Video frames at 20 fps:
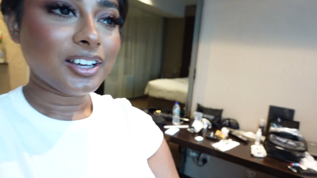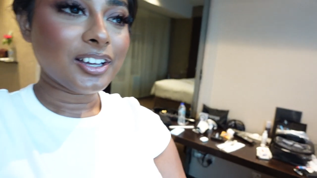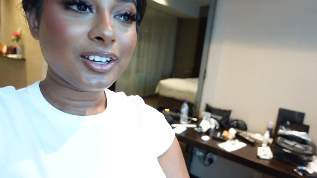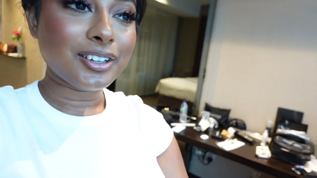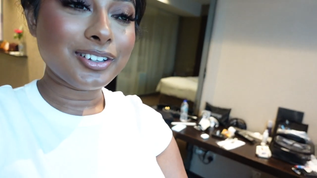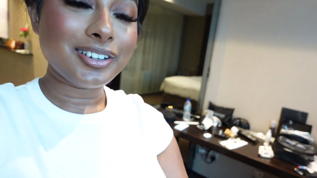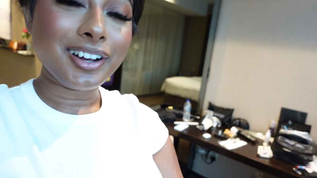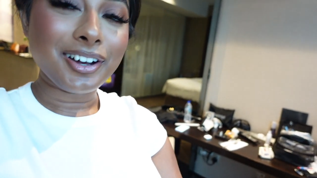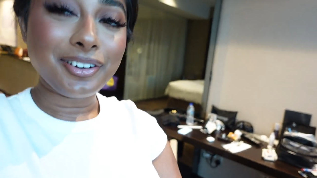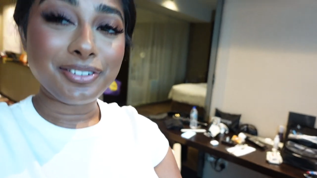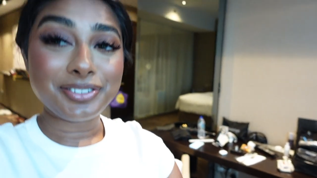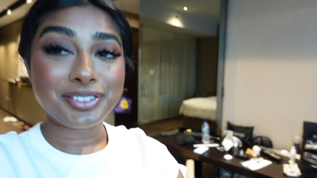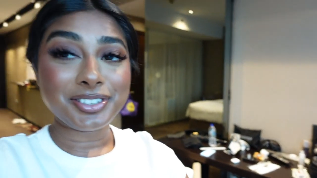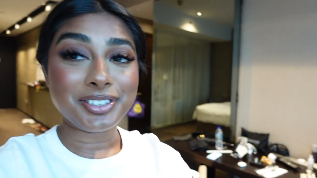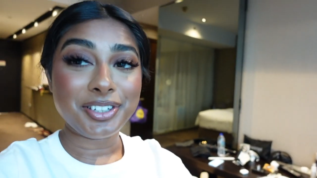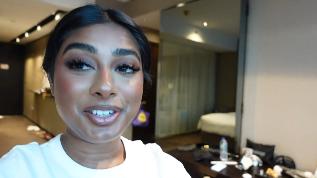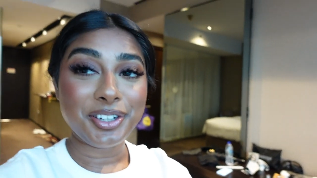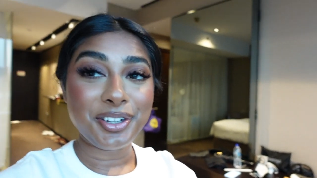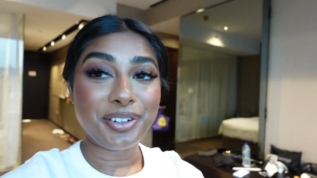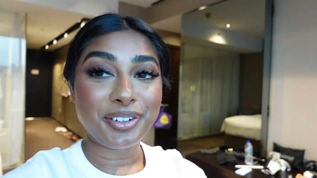Good
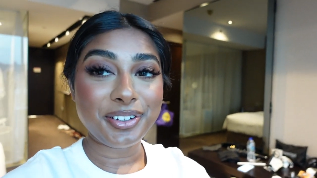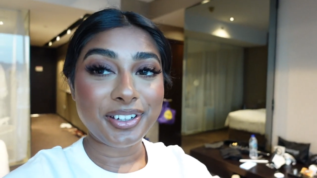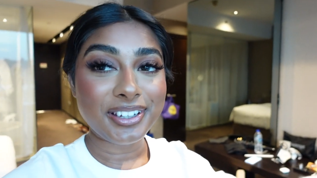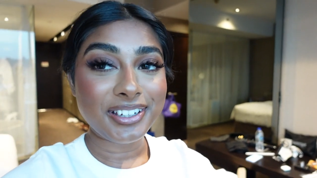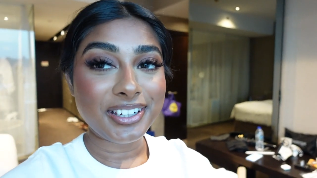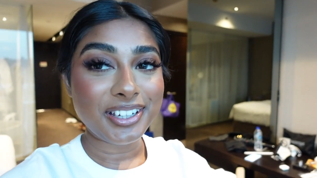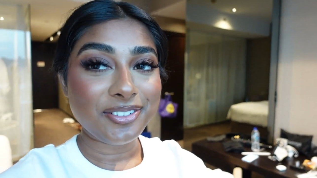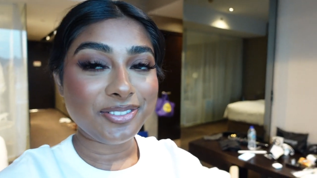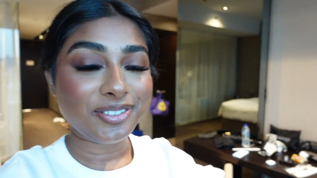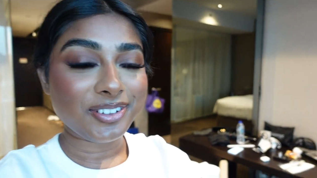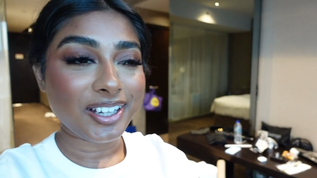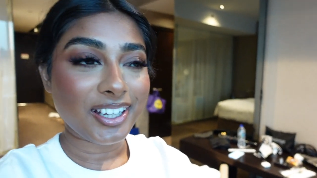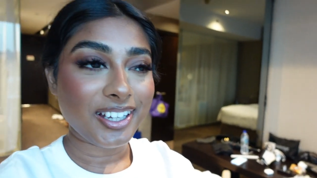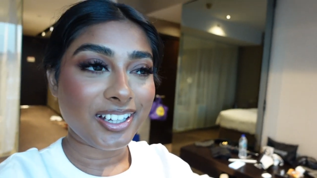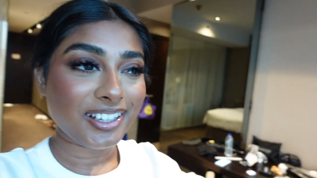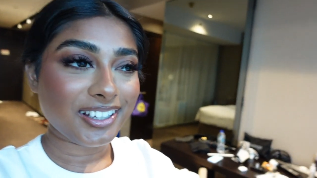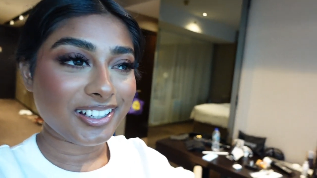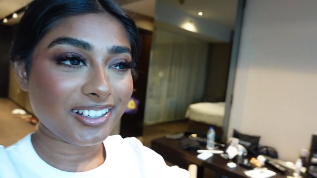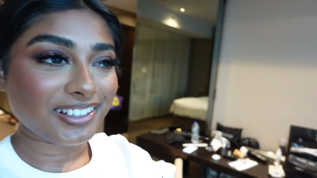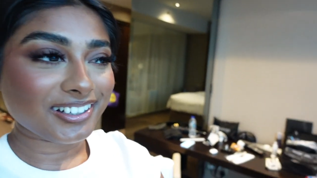afternoon. Good
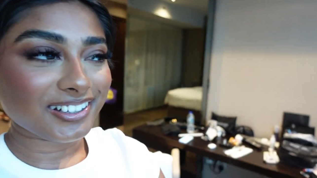evening.